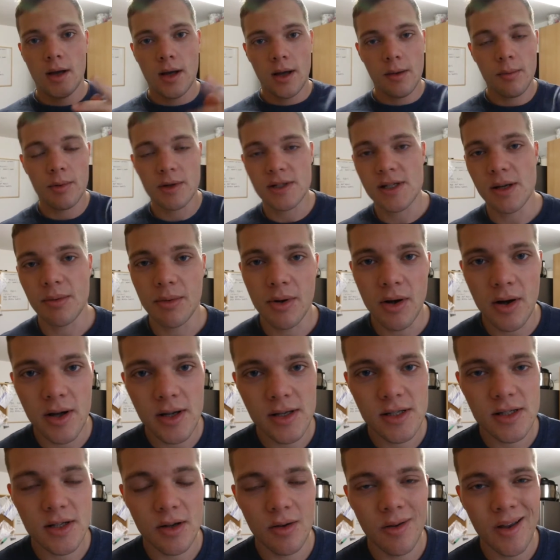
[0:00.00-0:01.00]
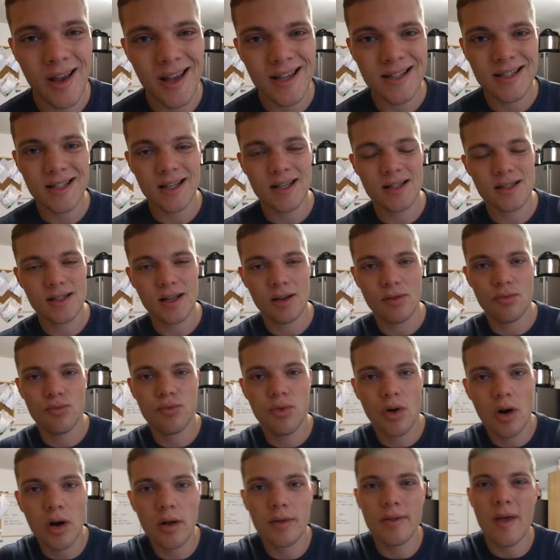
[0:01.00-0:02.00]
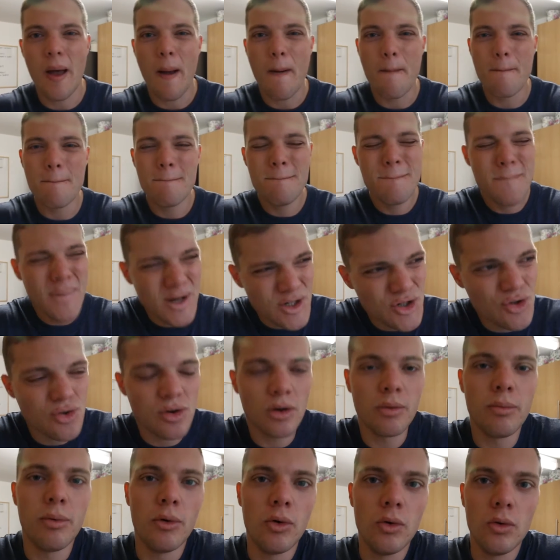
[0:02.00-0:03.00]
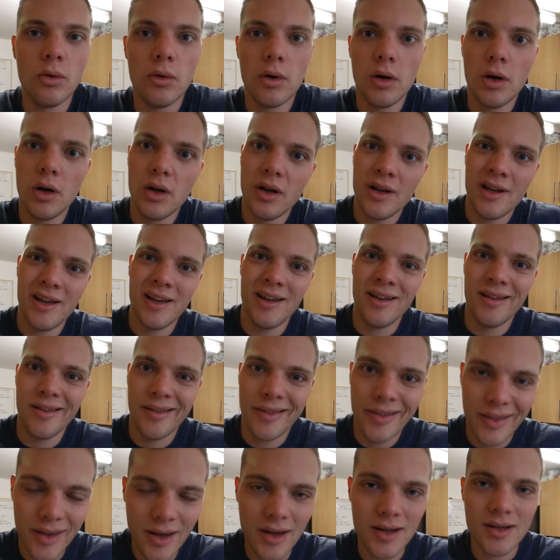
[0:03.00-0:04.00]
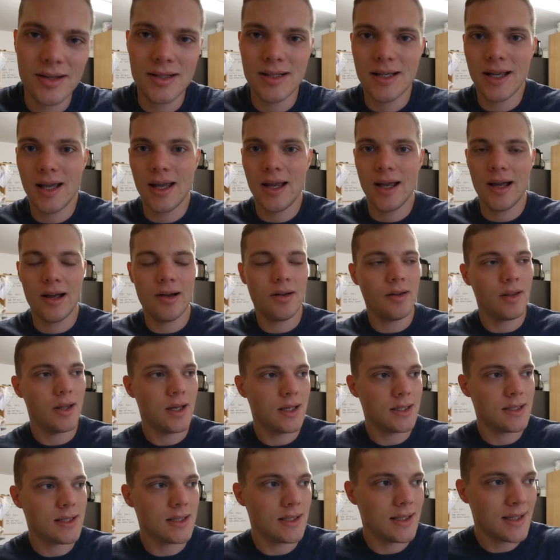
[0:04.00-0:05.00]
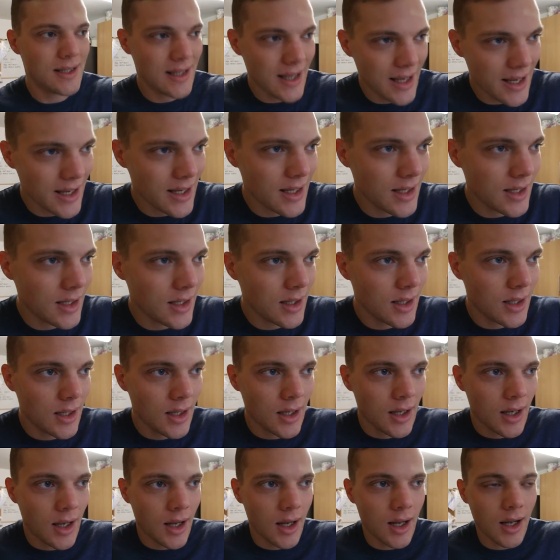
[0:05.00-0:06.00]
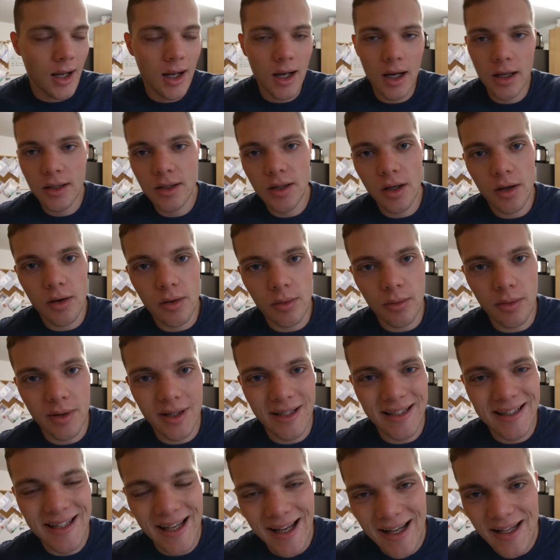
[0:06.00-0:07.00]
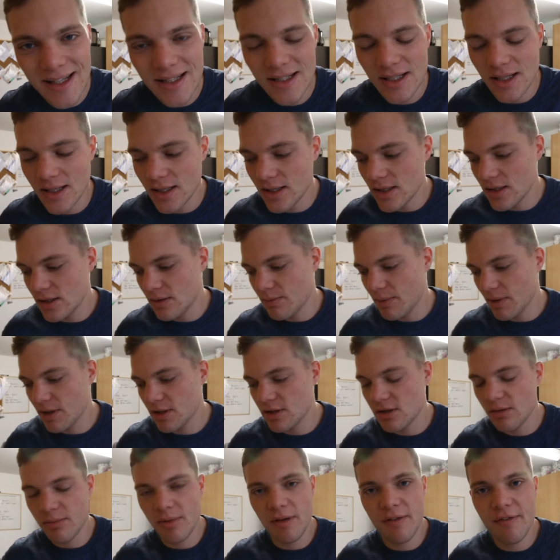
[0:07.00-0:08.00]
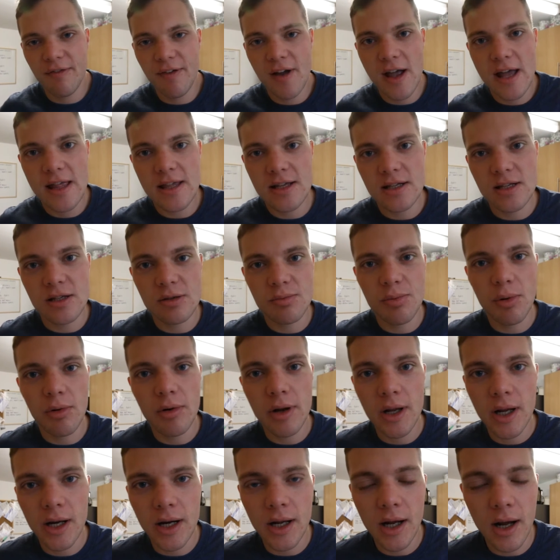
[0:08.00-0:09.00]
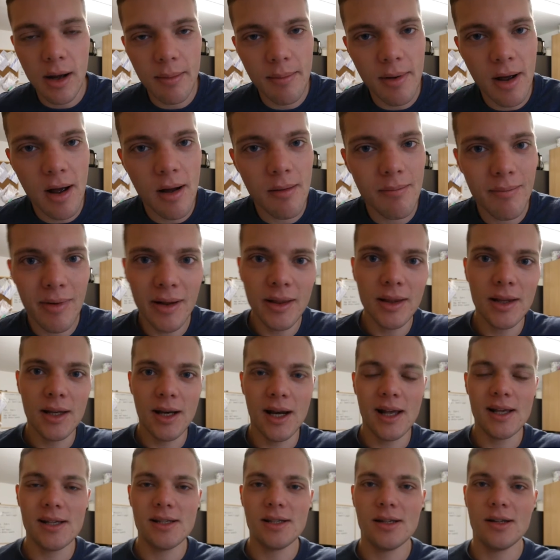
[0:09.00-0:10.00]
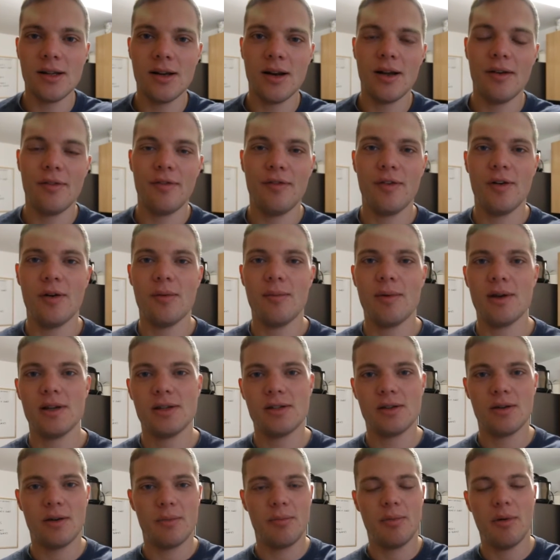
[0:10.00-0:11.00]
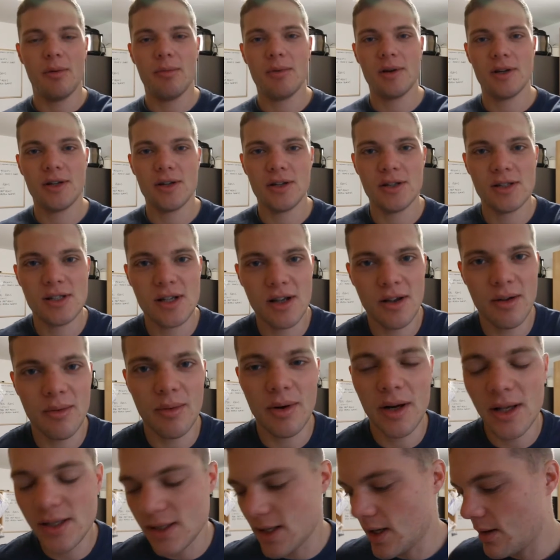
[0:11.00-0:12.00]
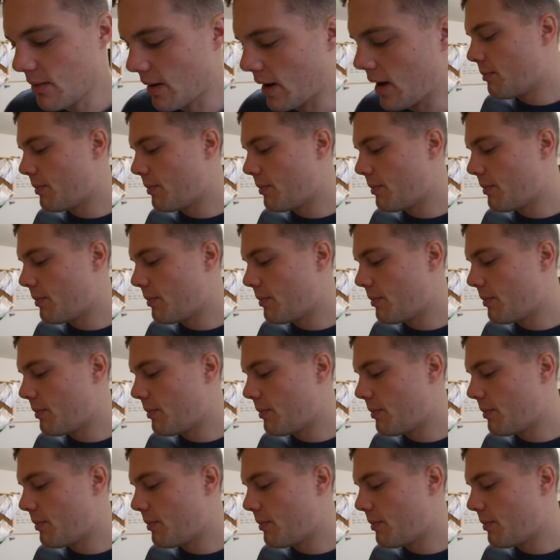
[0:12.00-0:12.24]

Hey, what is up, guys? So it is a rather miserable looking Thursday out there today. I don't know what the date is, but to be fair, this is probably going to come out a month later than I film it, so I probably shouldn't tell you what it is anyway.